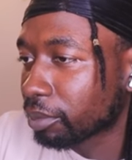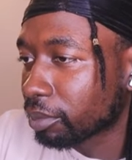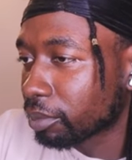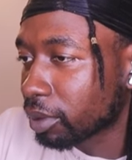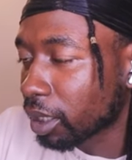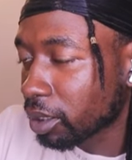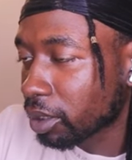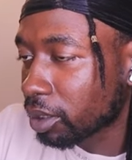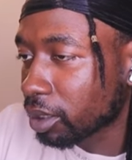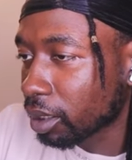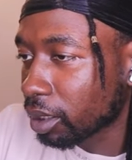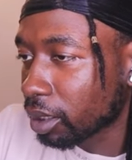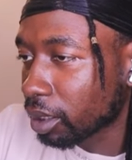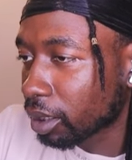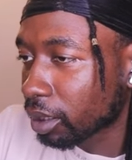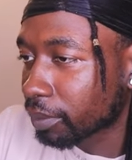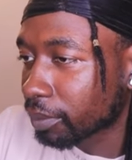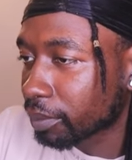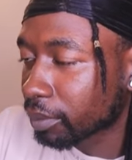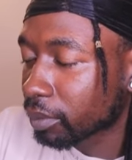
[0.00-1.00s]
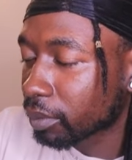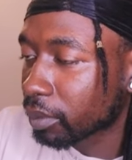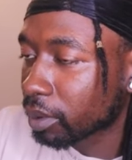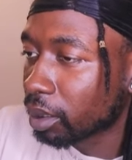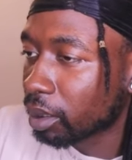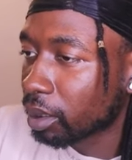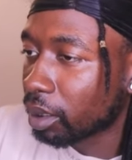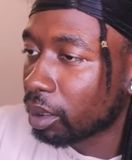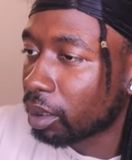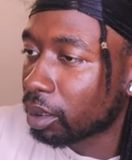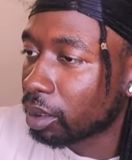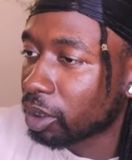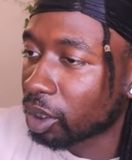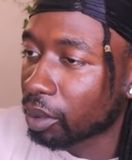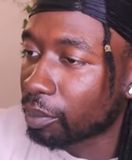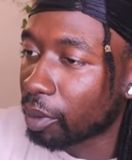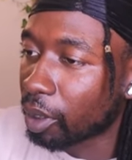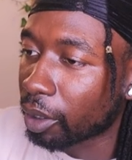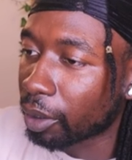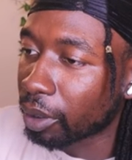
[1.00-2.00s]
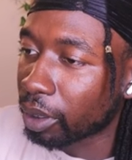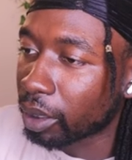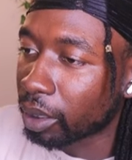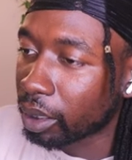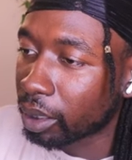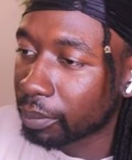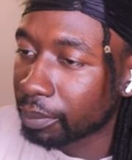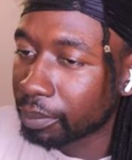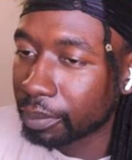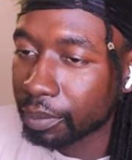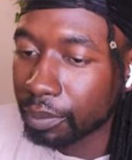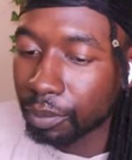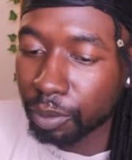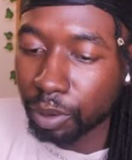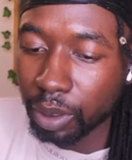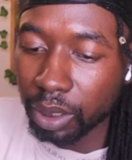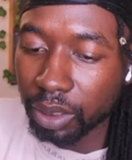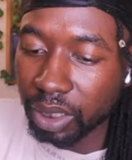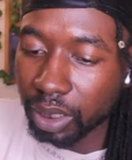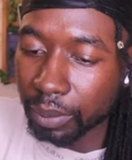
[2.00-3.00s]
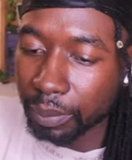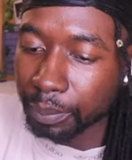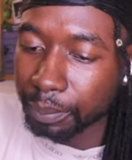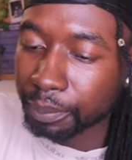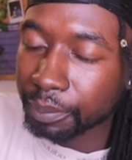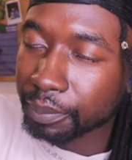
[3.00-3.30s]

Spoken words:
Yes, sir. Shikamaru here. What is it?